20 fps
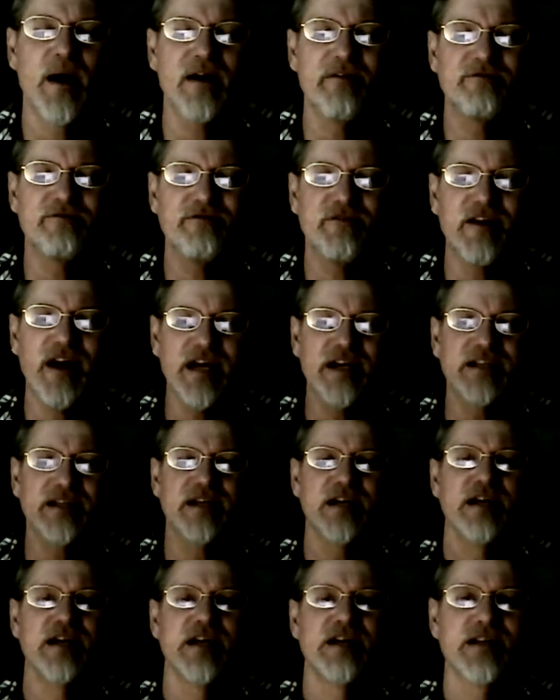by faith
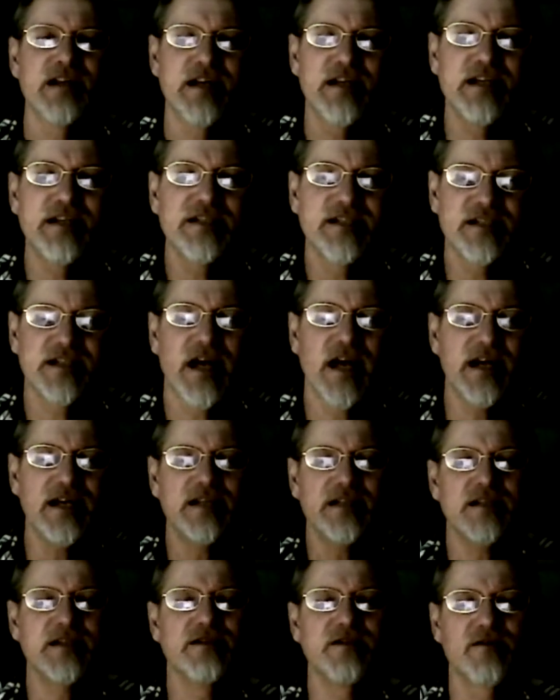that He's
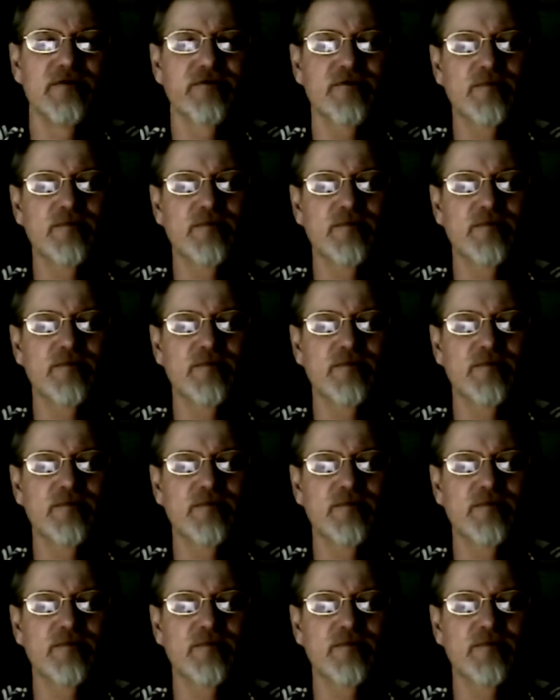changing you